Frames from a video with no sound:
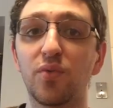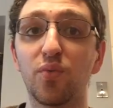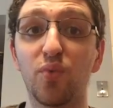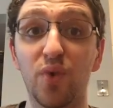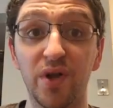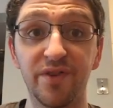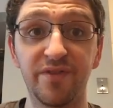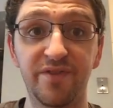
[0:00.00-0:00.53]

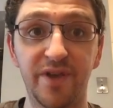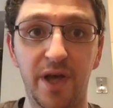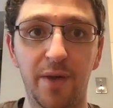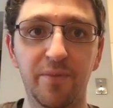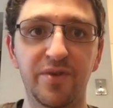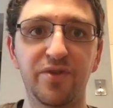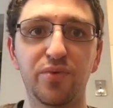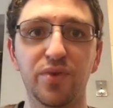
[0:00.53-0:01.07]
one
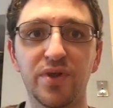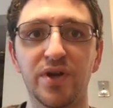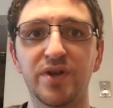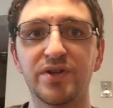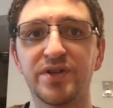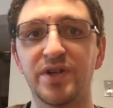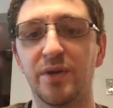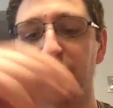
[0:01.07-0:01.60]
step to a
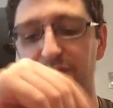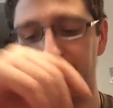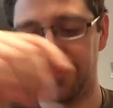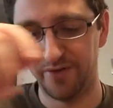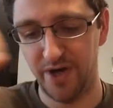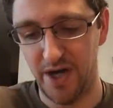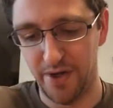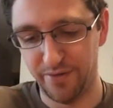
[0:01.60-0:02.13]
large number
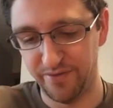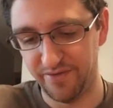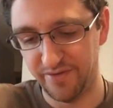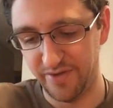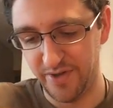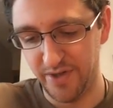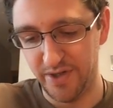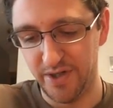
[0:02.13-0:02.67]
of
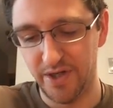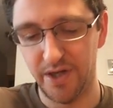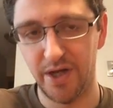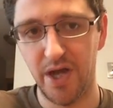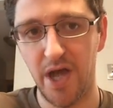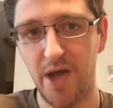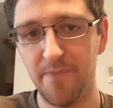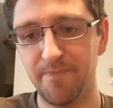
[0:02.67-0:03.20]
rounds,
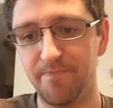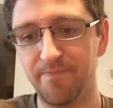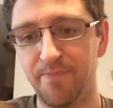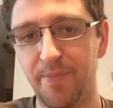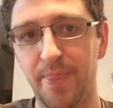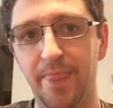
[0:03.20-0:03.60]
and